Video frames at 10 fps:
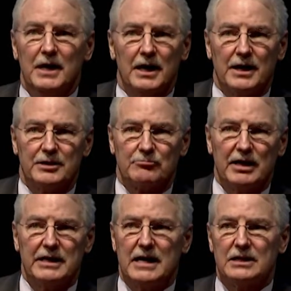The
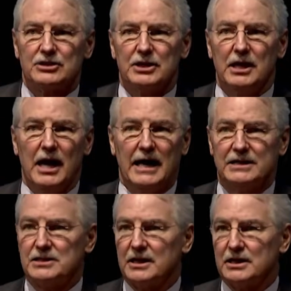radiology
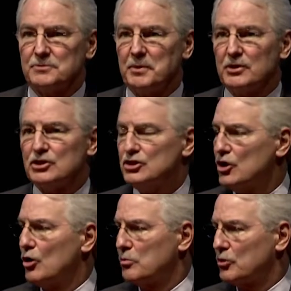has experienced
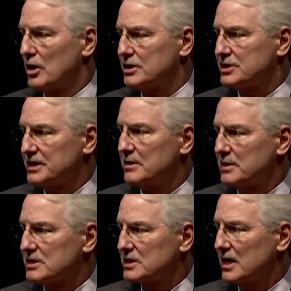no broad
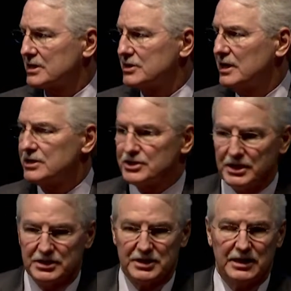CMS cuts
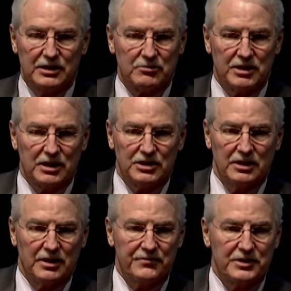since the introduction
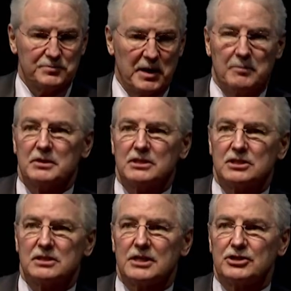of this PAMA
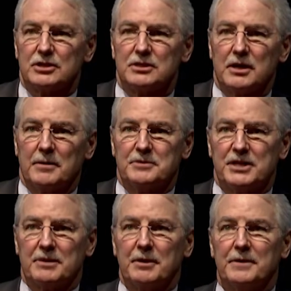legislation
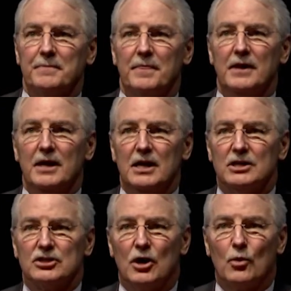segment.
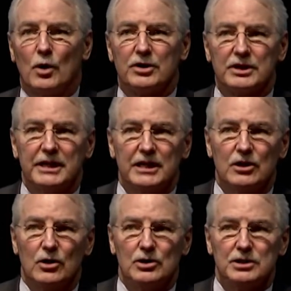So what are the key
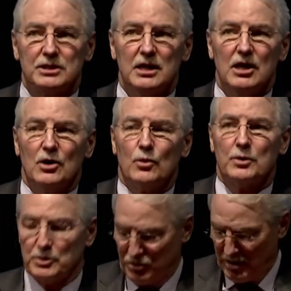goals? What
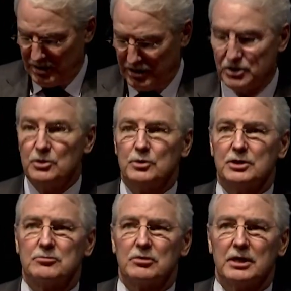we're trying to do
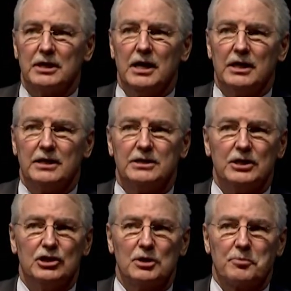is really
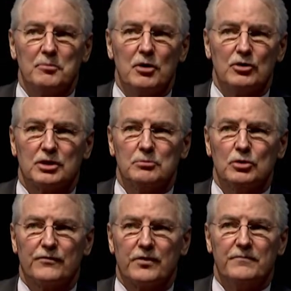continue to promote the
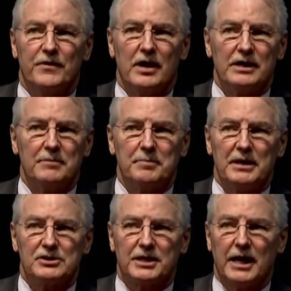move from
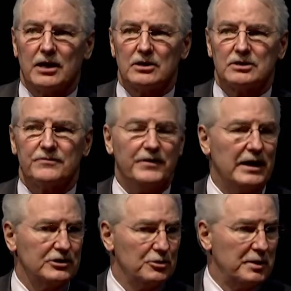volume-based care to
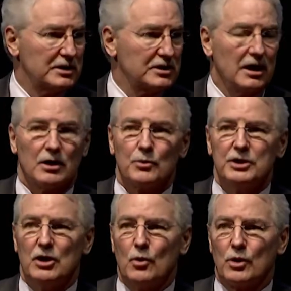value-based care. We
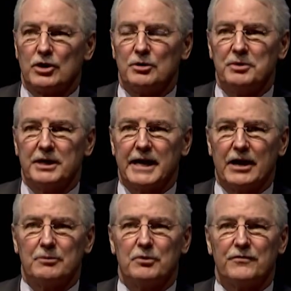know we're going to be
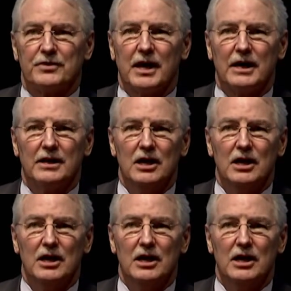accountable for that.